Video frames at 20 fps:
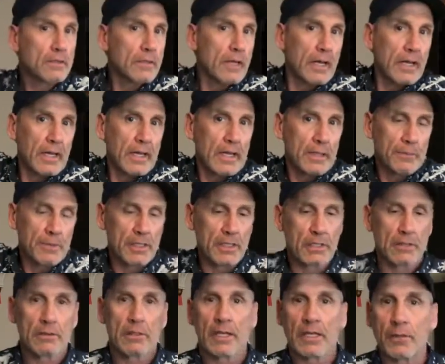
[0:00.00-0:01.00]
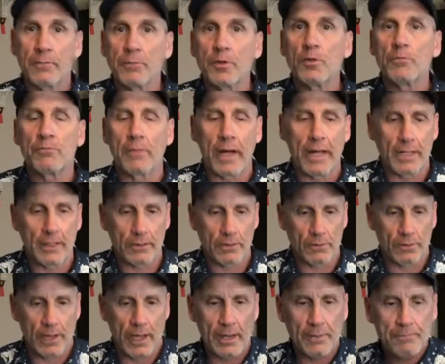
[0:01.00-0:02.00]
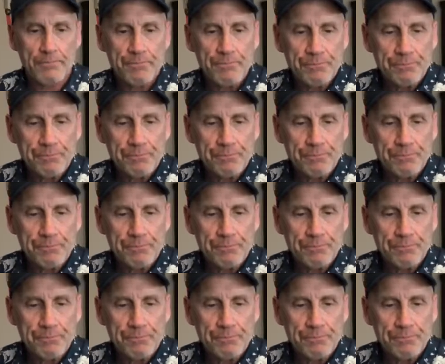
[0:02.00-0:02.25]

kind of aim it in like a boom mic, okay?